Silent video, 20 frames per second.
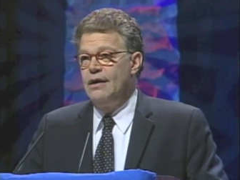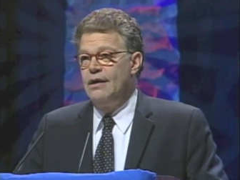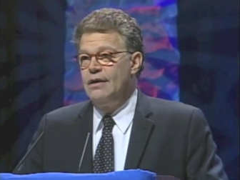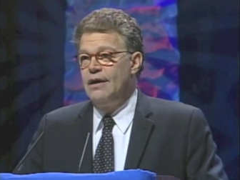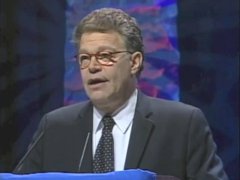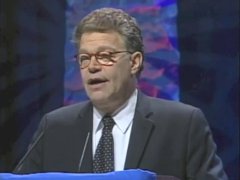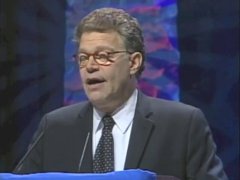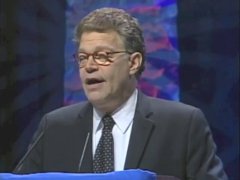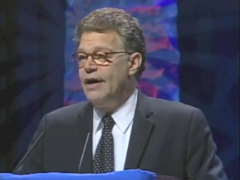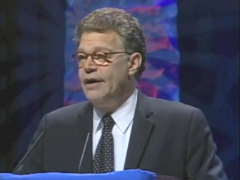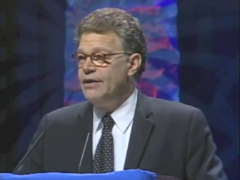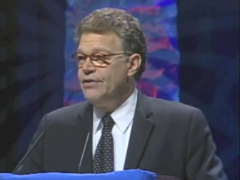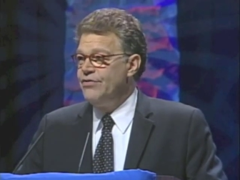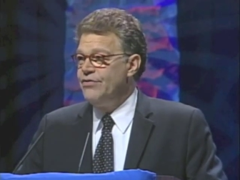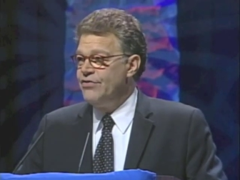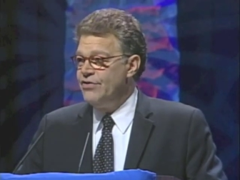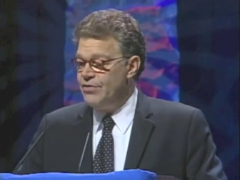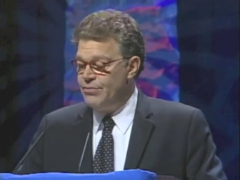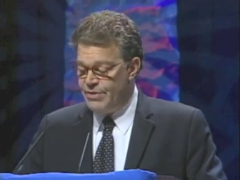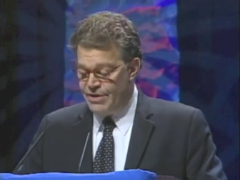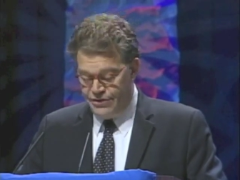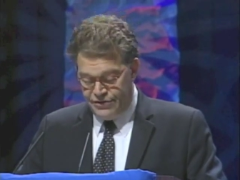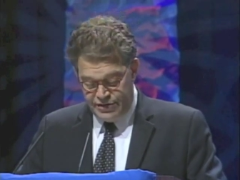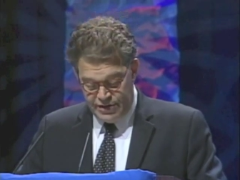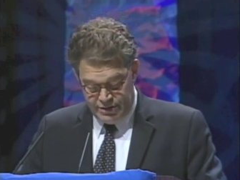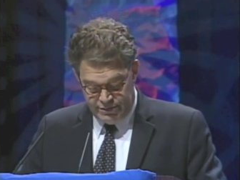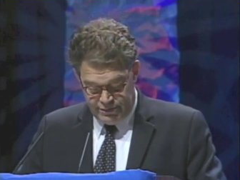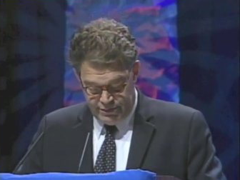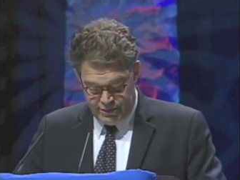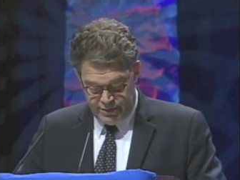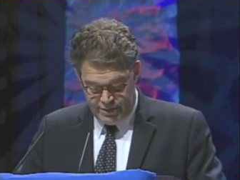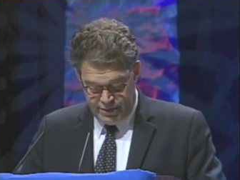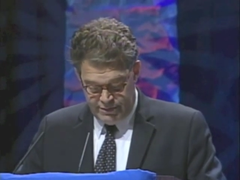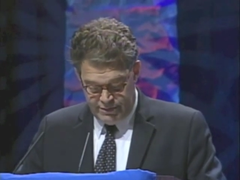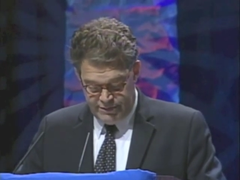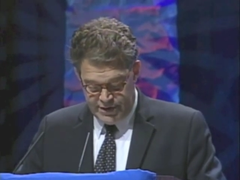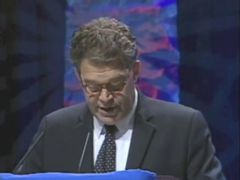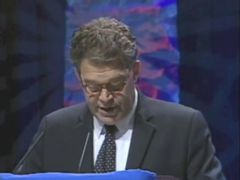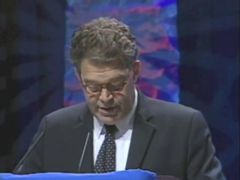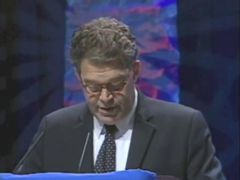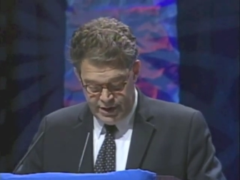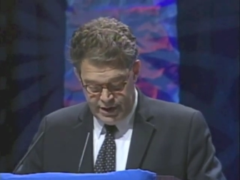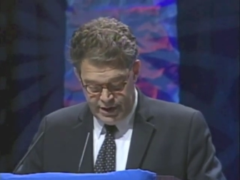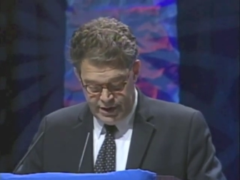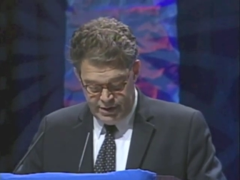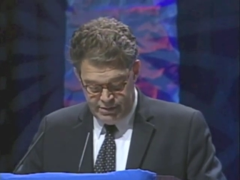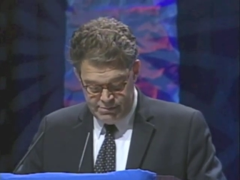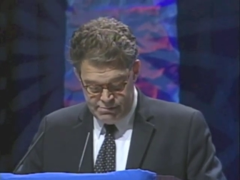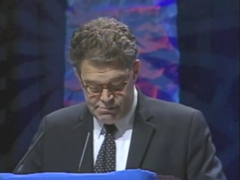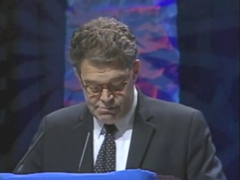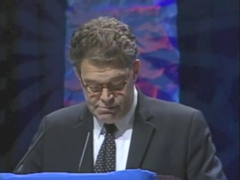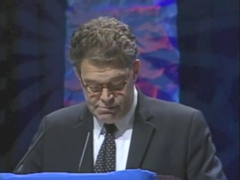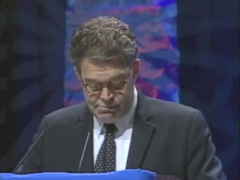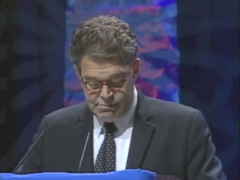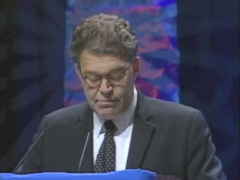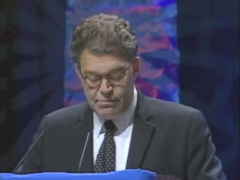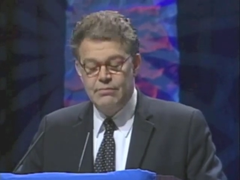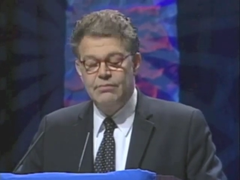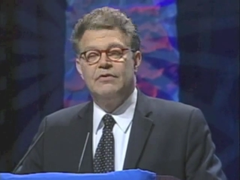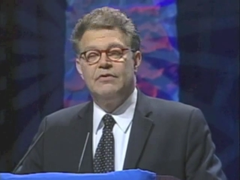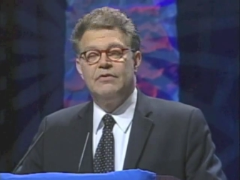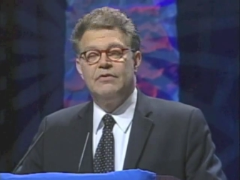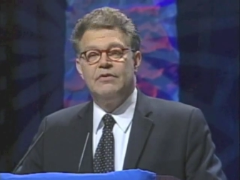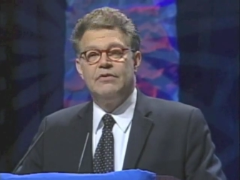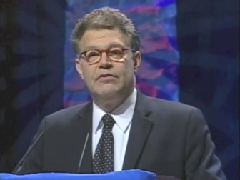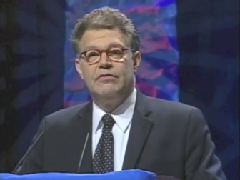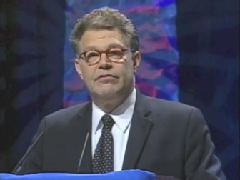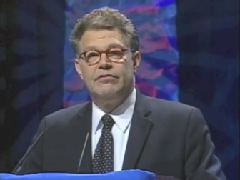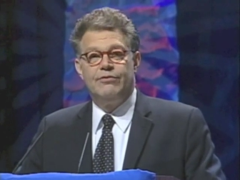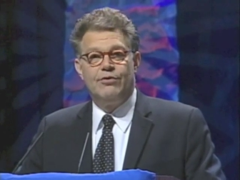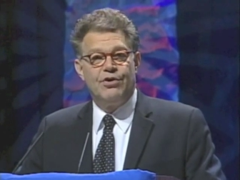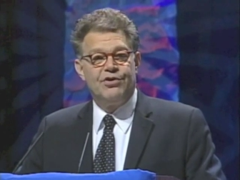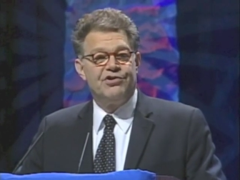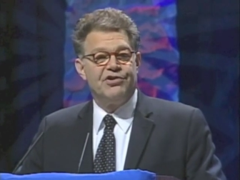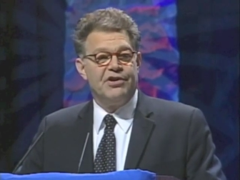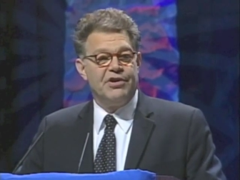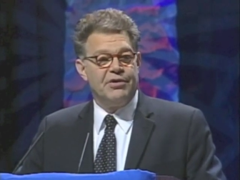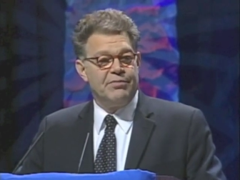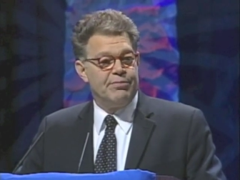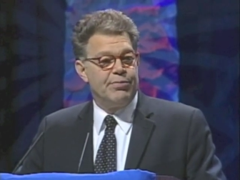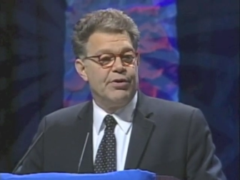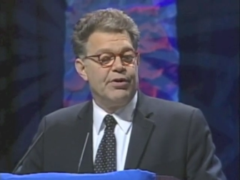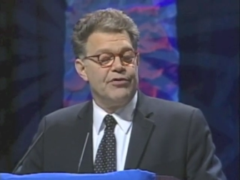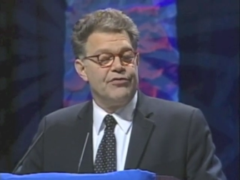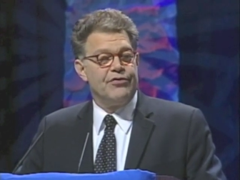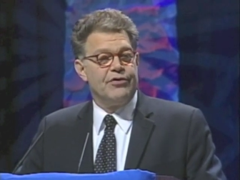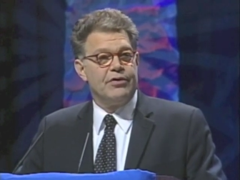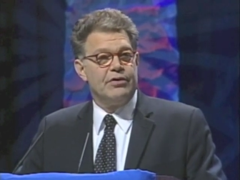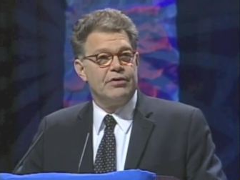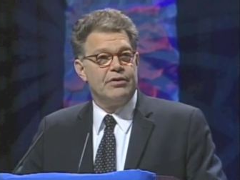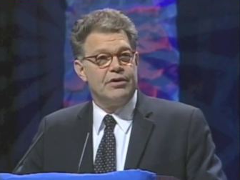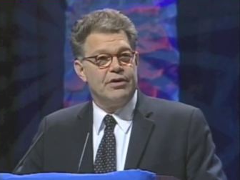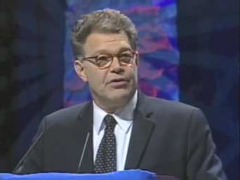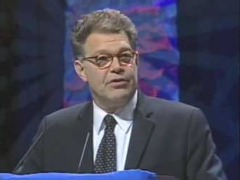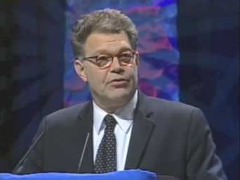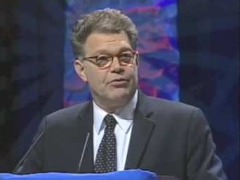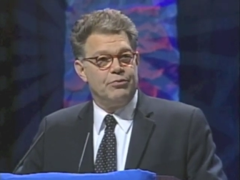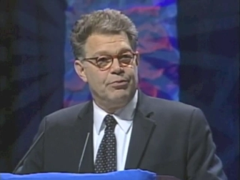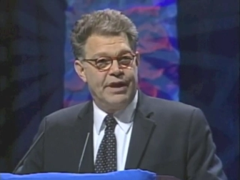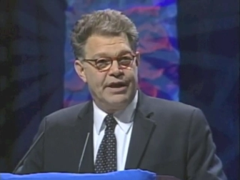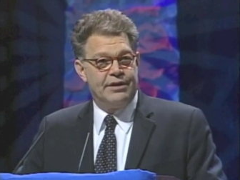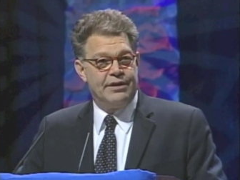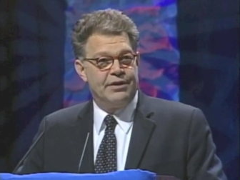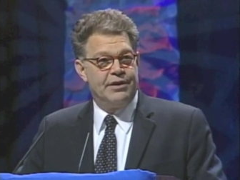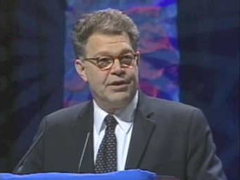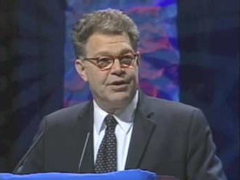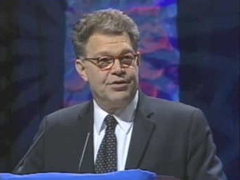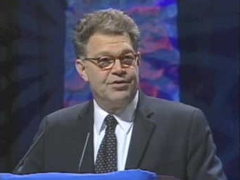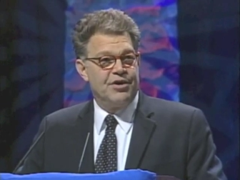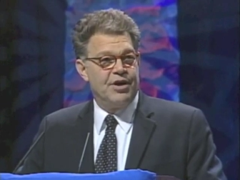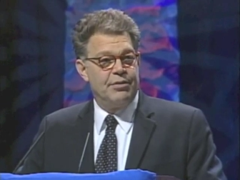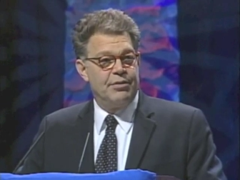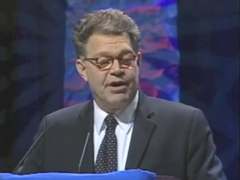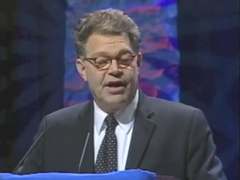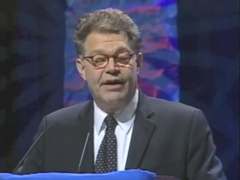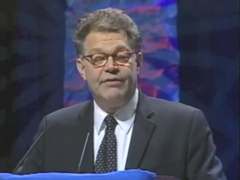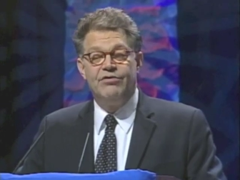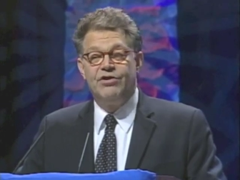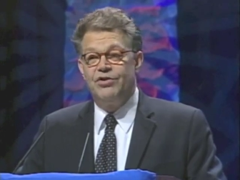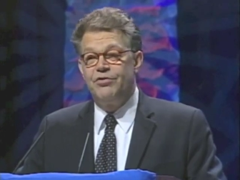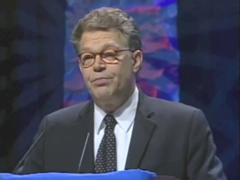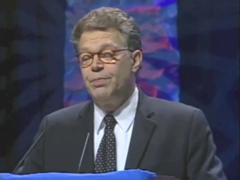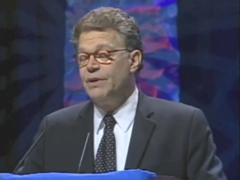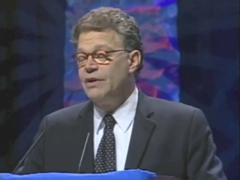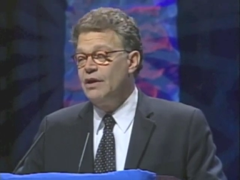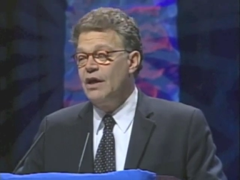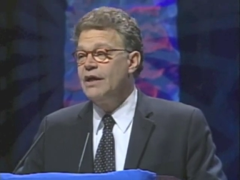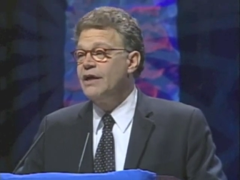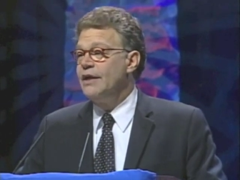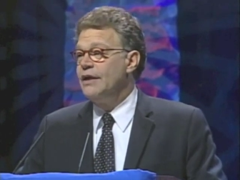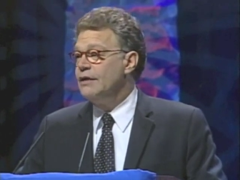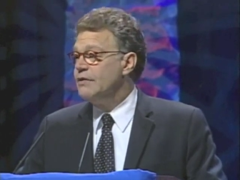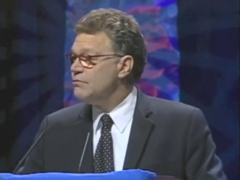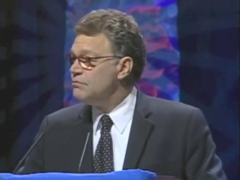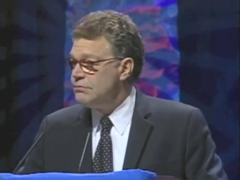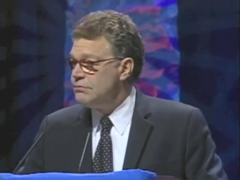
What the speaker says: Now, I consider myself a very fortunate person, and it's mainly because I've just been lucky.